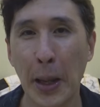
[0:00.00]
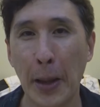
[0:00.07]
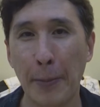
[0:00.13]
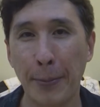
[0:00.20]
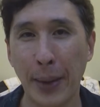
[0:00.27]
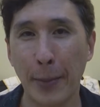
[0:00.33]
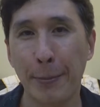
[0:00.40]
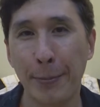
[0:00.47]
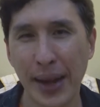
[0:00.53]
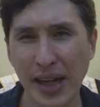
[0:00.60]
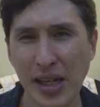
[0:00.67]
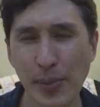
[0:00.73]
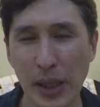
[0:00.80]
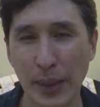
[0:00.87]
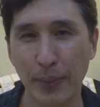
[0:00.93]
But
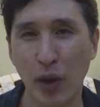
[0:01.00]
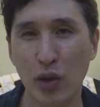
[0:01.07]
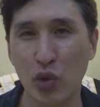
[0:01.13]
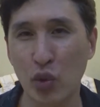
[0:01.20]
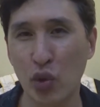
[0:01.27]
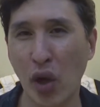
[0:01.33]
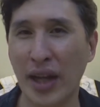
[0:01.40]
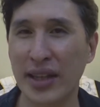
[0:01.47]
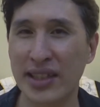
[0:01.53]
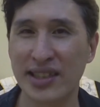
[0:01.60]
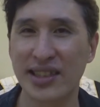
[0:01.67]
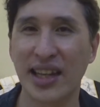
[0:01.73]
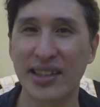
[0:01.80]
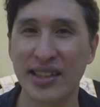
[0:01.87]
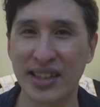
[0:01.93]
many people do not
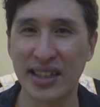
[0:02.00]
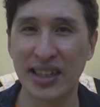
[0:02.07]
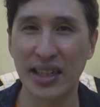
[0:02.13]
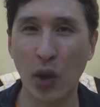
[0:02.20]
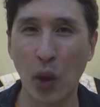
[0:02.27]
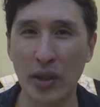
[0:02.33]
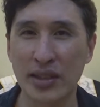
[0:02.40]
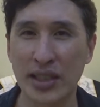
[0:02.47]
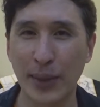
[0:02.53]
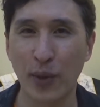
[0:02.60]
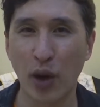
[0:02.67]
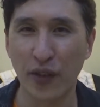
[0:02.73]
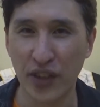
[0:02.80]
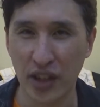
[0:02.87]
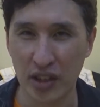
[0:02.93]
understand the concept
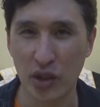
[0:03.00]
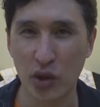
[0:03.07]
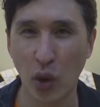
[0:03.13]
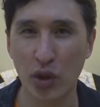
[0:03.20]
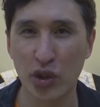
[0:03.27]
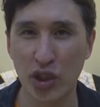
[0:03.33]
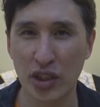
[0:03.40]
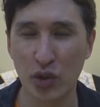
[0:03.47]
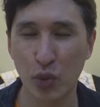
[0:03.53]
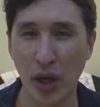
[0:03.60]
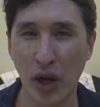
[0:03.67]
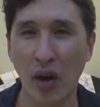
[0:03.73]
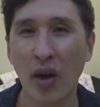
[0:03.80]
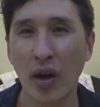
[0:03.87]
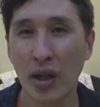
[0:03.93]
of unconscious
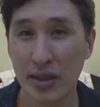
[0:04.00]
well.